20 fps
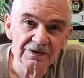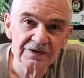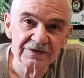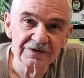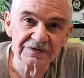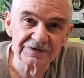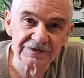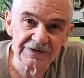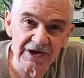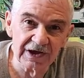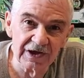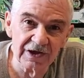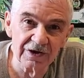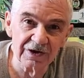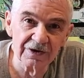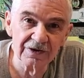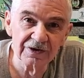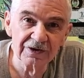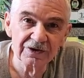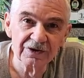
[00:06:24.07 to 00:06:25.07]

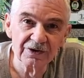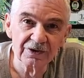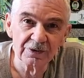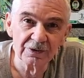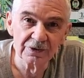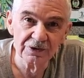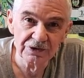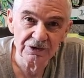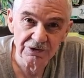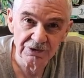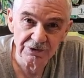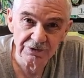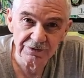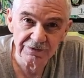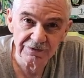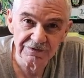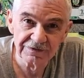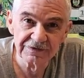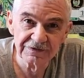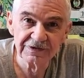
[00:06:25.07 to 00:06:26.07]
sell, or
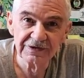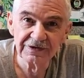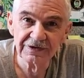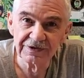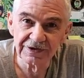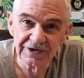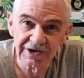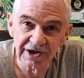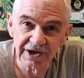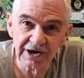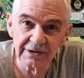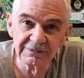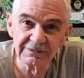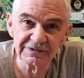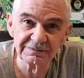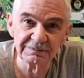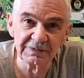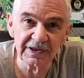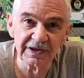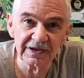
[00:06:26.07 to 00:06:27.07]
use the cannabis
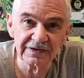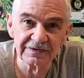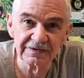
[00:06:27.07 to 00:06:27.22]
plant.